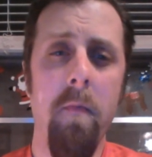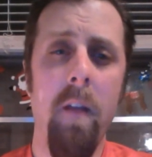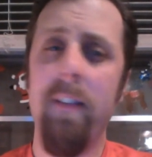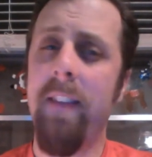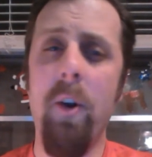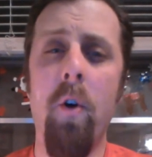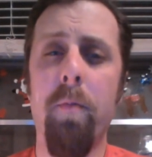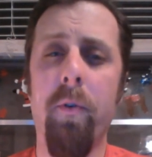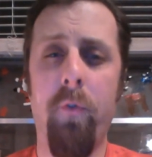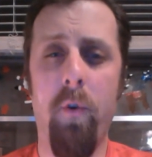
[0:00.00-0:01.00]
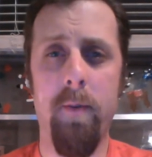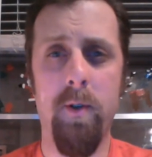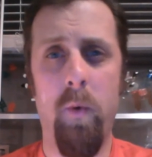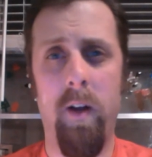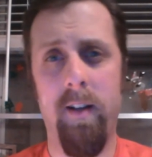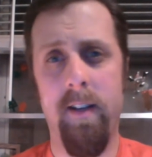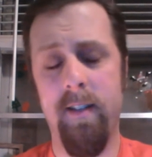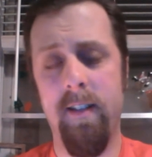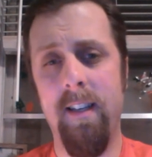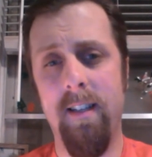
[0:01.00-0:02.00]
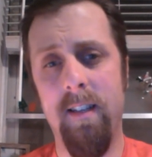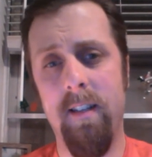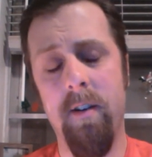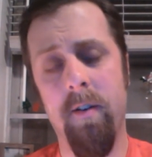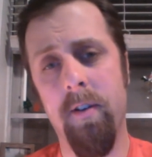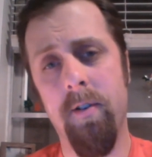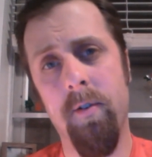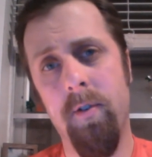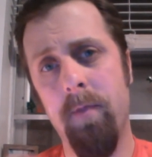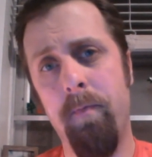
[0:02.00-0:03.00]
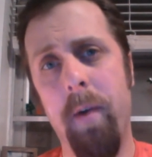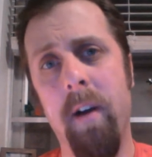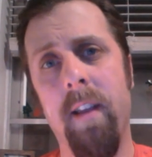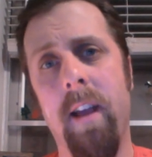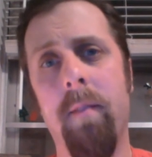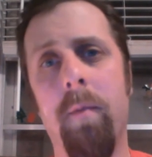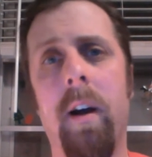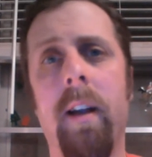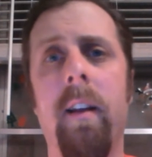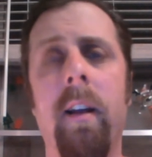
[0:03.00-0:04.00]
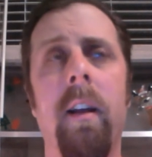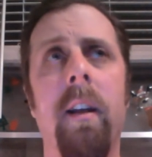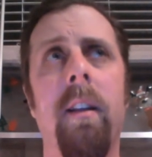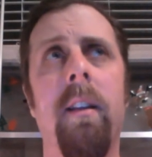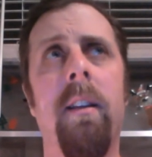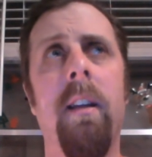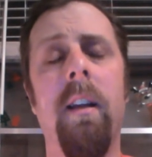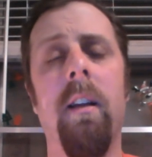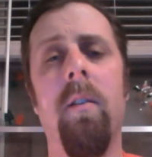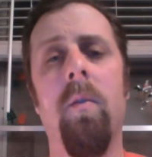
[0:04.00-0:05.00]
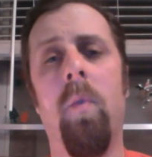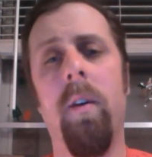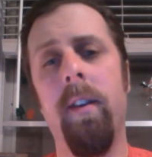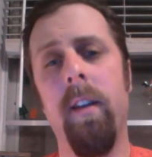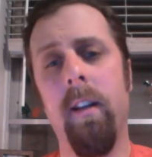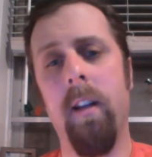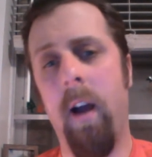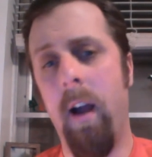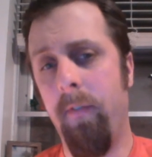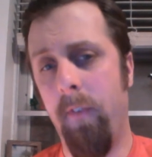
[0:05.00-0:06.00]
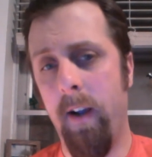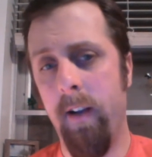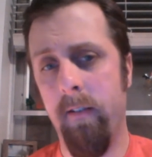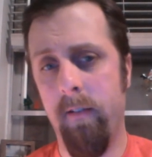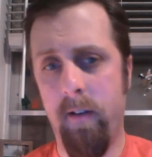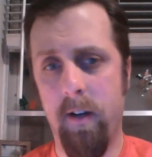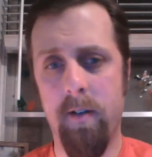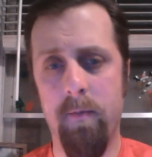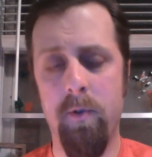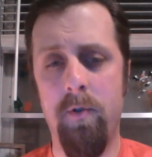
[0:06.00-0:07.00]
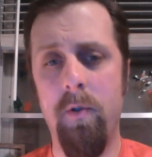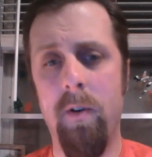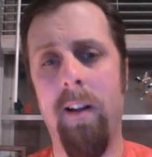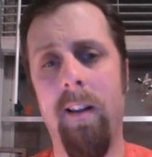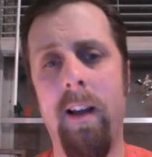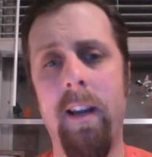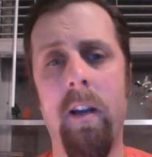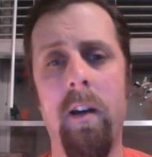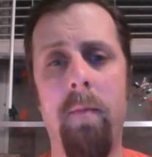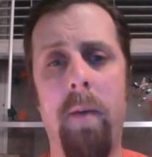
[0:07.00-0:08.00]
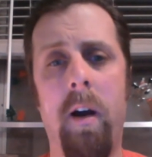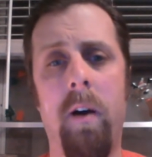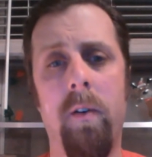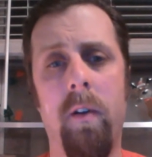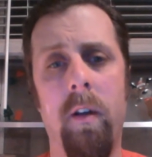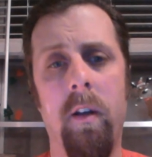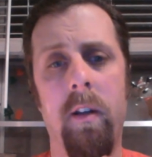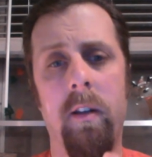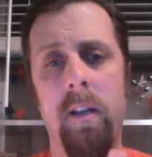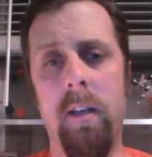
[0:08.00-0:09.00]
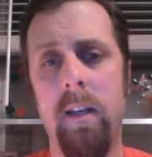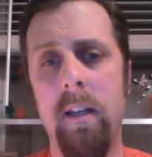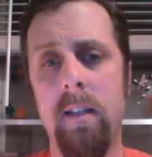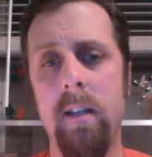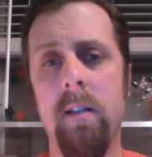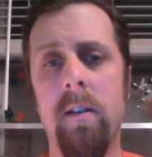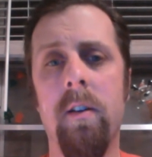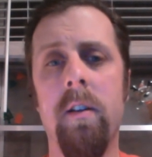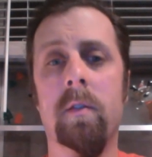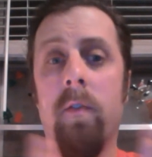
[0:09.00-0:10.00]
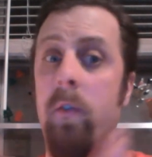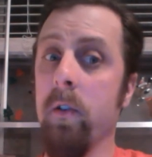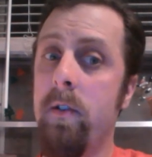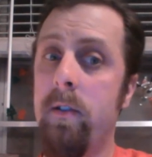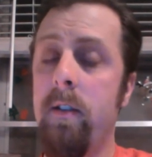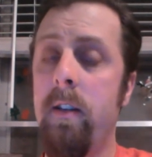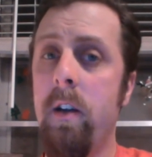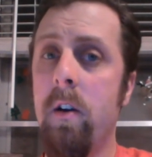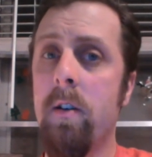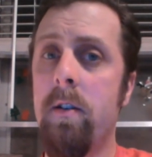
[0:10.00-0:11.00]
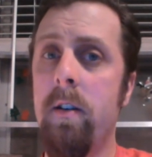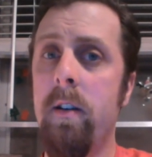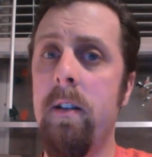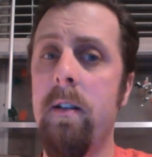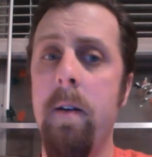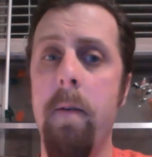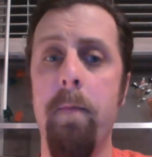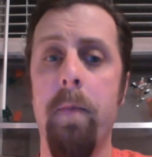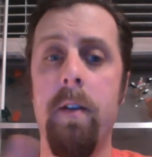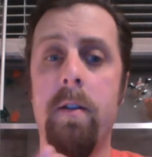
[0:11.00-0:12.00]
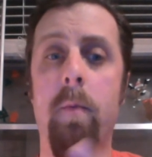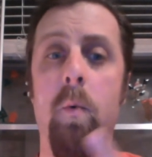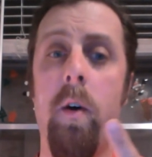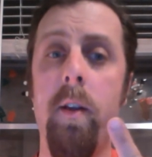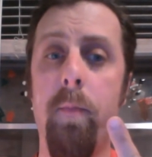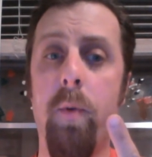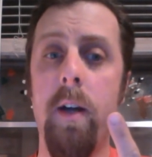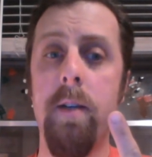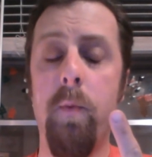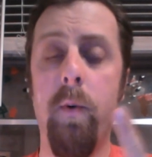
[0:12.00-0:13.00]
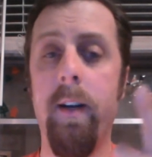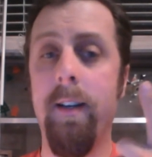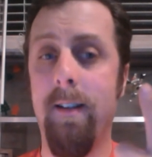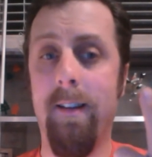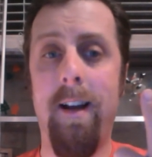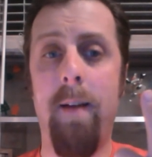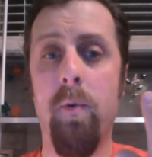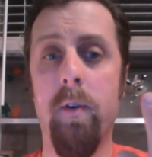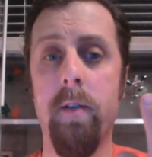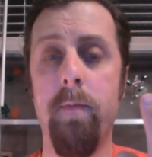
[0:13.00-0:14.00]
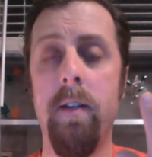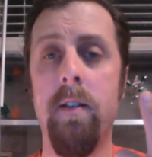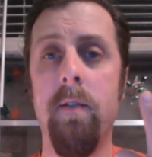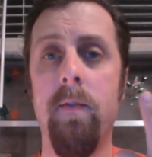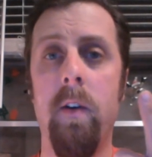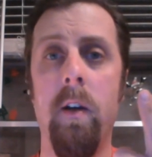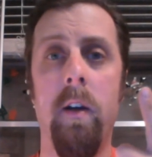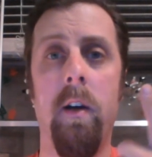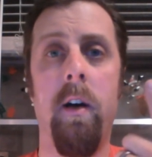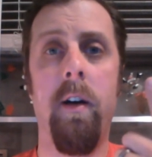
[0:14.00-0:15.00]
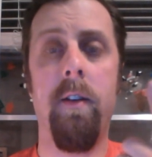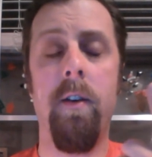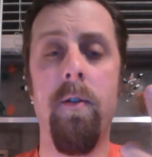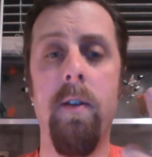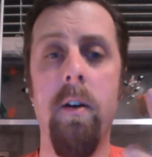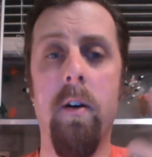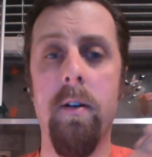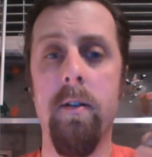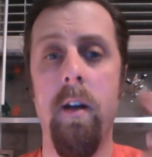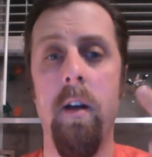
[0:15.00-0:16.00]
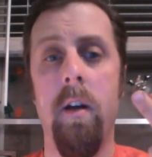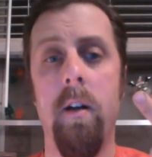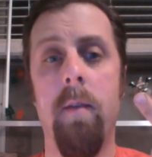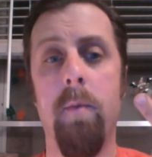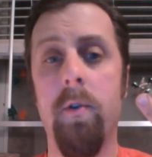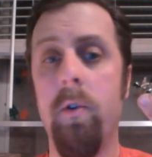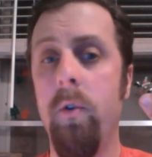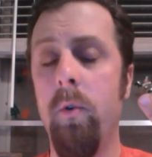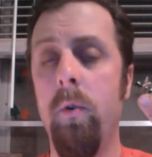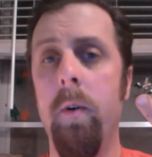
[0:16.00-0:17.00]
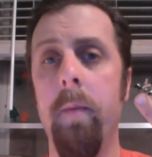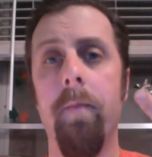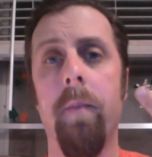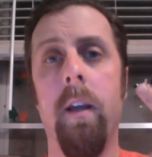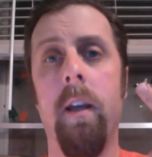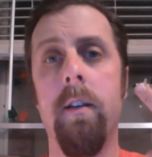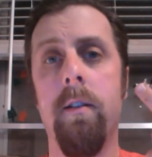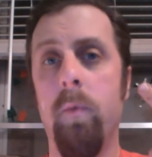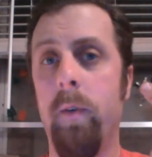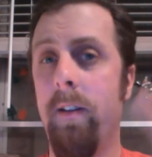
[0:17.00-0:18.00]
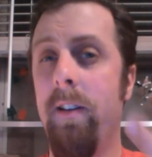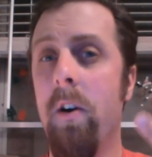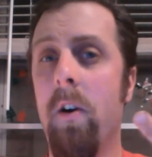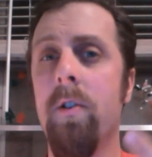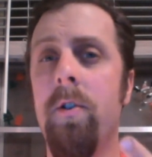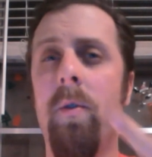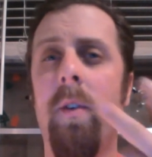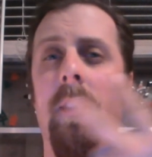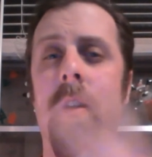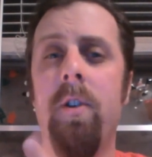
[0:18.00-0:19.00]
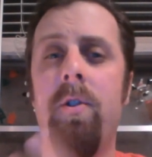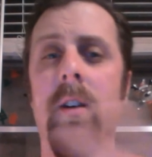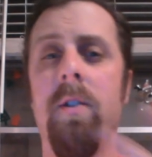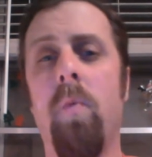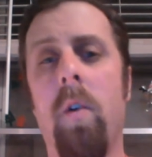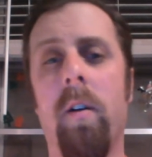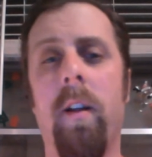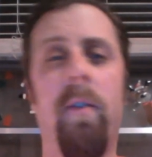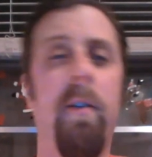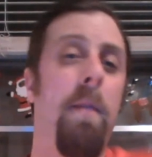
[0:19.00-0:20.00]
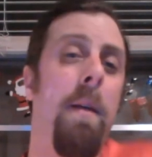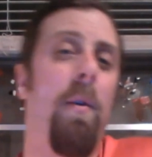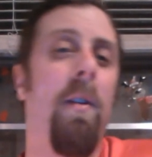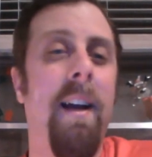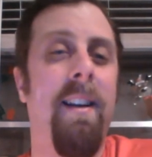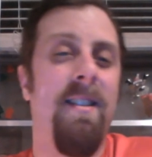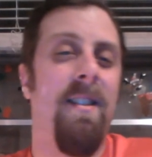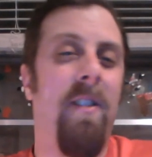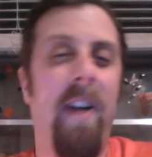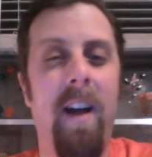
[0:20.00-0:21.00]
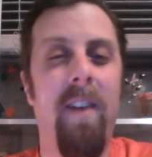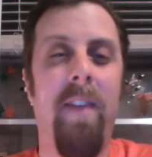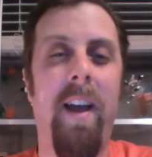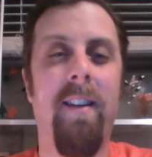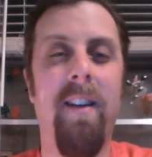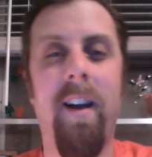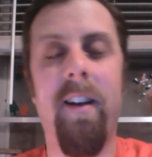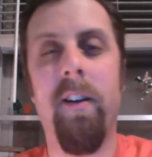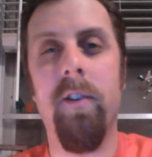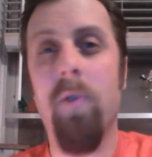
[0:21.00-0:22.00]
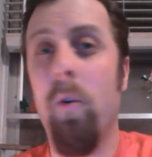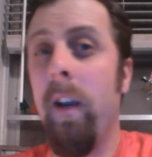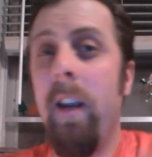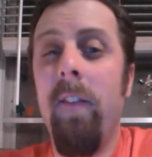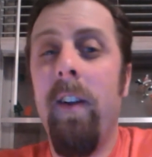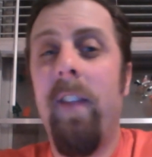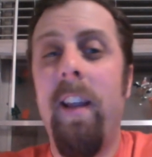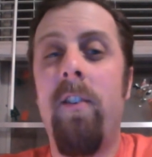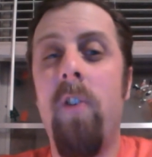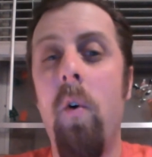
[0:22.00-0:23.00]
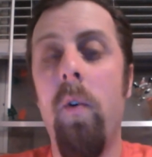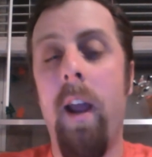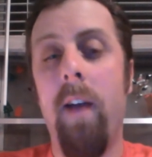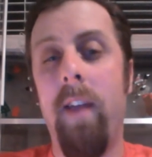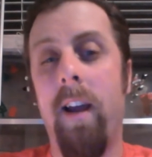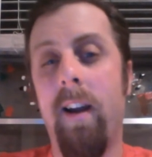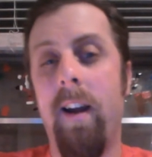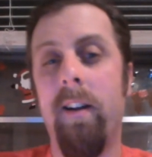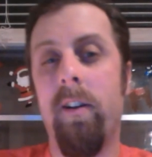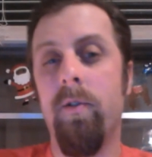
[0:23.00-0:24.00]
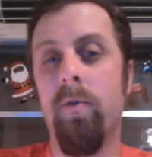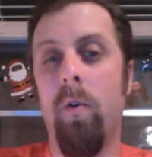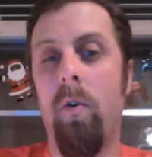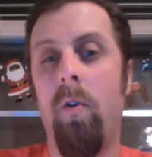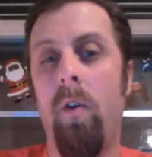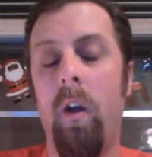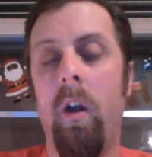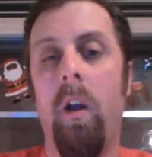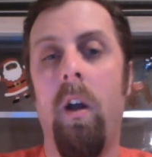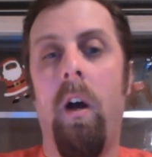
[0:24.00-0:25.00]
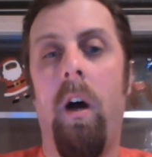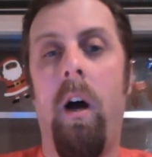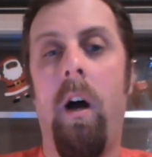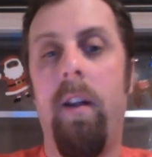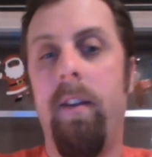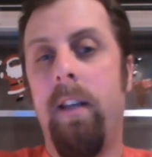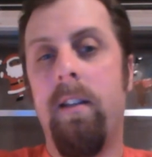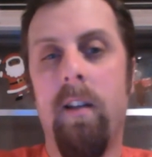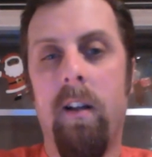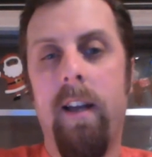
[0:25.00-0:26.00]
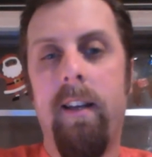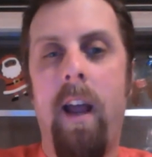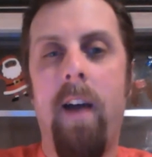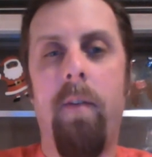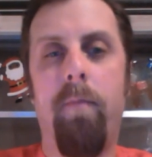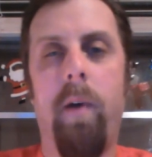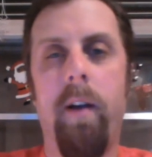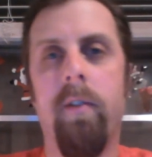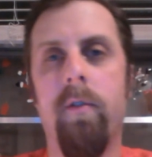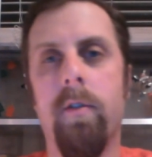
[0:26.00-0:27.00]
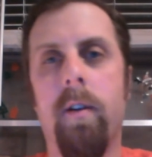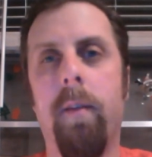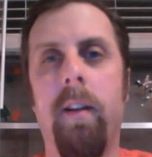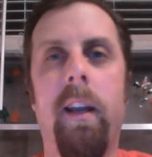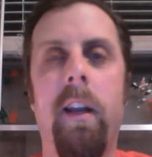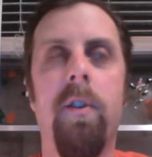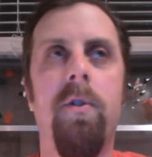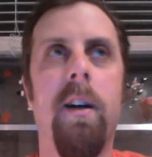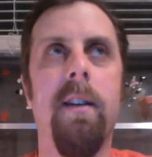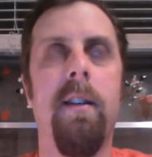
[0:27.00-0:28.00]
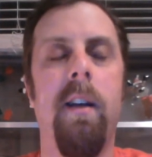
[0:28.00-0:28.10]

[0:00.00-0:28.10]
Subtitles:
They don't perform as well as the TC series, so just bear that in mind. The one thing that I find customers do not like about the TC series versus the TR series is, number one, the price point. It's a lot more expensive than your TRs. Number two is, with the TRs, you can adjust water level, and people like to still have that kind of control. Even if they don't have that kind of control, they still like to have a button or something they can adjust.